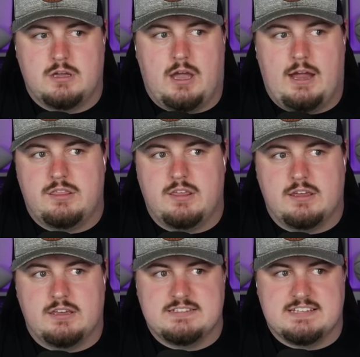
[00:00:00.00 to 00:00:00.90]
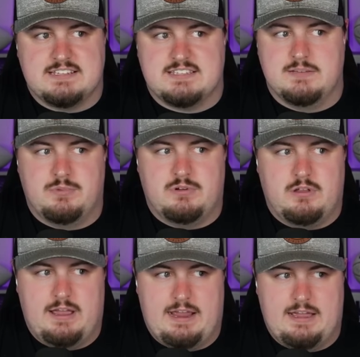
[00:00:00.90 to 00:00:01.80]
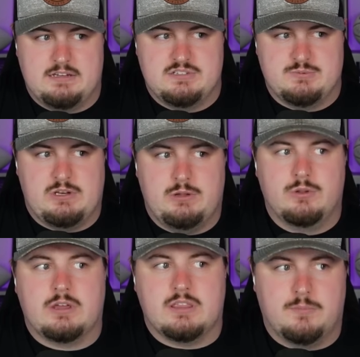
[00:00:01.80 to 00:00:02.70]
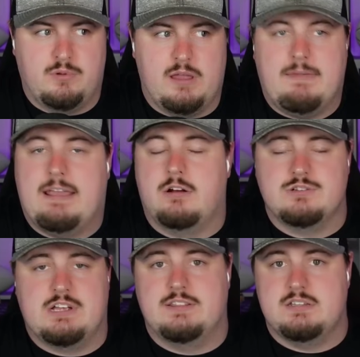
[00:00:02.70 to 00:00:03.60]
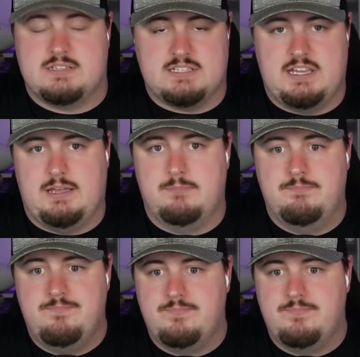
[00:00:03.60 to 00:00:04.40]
I think it's as simple as when you look at the playmakers on this team,